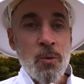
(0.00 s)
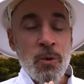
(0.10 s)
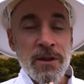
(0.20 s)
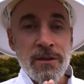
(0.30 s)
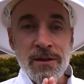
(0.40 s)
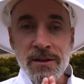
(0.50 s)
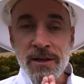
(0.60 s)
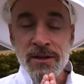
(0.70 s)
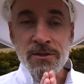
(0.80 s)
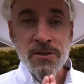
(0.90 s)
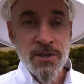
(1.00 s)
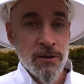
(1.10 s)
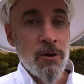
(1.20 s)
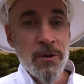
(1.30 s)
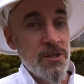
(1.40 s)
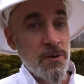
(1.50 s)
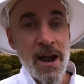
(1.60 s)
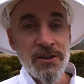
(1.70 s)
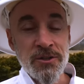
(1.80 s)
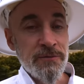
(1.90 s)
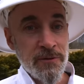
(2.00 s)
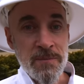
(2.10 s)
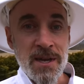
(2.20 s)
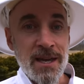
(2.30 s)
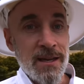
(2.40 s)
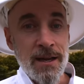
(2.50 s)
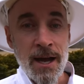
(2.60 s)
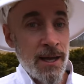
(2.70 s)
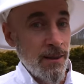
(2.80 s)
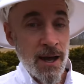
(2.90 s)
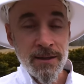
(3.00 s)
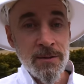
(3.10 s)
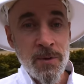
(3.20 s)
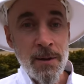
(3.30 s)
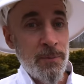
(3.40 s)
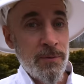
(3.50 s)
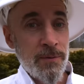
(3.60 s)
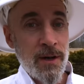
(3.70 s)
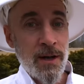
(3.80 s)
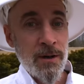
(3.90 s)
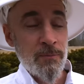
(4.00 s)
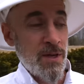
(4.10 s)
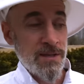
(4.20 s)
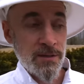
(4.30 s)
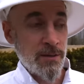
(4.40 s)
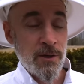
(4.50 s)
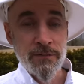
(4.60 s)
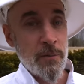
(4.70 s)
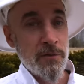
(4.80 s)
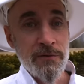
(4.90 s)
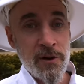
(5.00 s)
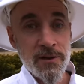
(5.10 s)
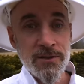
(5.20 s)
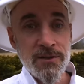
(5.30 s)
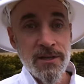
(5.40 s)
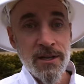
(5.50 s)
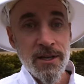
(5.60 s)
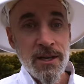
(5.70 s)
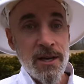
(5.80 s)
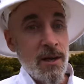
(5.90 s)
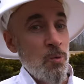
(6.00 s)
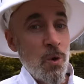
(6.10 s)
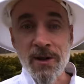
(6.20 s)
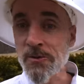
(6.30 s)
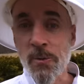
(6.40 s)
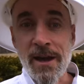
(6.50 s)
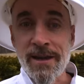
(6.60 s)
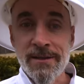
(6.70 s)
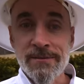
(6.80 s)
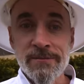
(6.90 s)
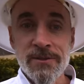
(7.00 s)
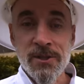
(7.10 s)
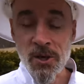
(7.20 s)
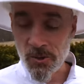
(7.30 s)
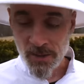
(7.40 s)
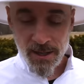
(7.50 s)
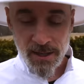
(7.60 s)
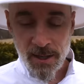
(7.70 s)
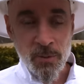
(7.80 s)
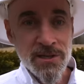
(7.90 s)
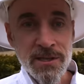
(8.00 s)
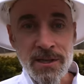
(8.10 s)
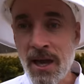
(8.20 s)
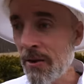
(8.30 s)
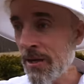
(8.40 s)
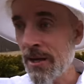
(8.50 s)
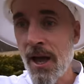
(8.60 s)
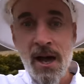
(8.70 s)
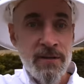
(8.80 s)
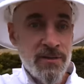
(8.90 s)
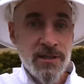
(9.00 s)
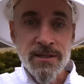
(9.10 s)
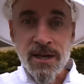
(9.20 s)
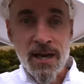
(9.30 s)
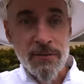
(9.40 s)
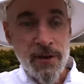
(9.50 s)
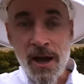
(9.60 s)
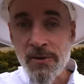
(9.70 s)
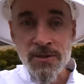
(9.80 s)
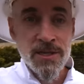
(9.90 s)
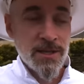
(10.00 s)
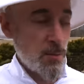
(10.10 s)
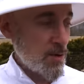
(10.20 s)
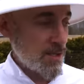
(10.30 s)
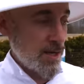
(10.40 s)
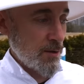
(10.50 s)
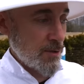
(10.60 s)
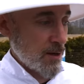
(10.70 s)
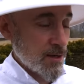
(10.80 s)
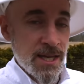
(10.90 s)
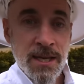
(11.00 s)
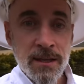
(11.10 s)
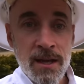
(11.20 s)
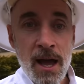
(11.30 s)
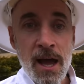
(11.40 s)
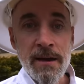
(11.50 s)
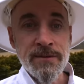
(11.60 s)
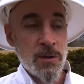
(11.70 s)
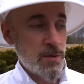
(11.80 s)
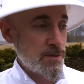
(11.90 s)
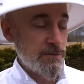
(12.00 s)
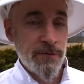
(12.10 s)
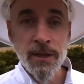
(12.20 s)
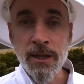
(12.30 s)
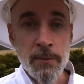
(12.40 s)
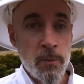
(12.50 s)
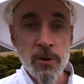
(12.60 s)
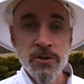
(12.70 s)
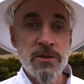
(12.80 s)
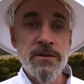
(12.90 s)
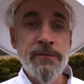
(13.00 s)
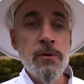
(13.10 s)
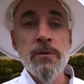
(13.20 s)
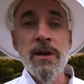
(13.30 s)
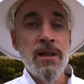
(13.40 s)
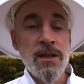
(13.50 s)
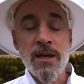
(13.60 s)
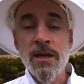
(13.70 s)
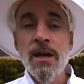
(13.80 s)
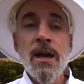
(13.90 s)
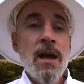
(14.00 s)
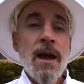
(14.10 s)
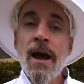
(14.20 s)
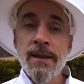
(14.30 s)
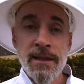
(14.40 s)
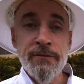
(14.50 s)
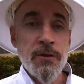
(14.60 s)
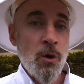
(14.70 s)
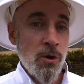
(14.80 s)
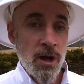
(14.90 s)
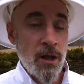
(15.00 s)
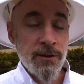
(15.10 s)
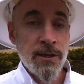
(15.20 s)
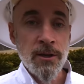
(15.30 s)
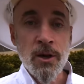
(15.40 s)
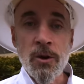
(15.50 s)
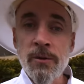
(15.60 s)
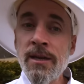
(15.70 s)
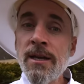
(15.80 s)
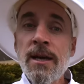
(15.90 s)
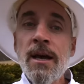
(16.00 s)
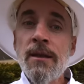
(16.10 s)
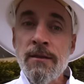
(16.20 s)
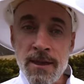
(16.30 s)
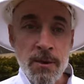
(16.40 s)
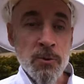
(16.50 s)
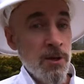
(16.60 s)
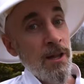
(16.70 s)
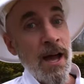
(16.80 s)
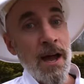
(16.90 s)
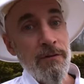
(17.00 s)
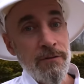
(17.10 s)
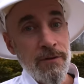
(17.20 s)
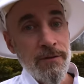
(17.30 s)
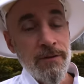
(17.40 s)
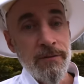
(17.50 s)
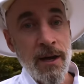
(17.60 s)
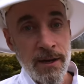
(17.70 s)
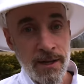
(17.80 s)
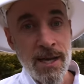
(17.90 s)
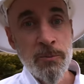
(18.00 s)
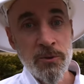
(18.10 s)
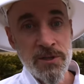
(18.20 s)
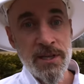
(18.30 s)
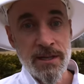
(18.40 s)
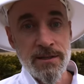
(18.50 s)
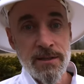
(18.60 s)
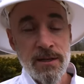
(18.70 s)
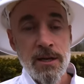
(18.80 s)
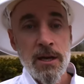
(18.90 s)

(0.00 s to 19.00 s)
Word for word: with zero interaction from me. I locked them up uh, basically November first and walked away. So I wasn't carrying hives inside of houses. I wasn't out there heating the hives. I wasn't feeding them emergency food or anything. I left the whole colony alone. They were alive on April sixth.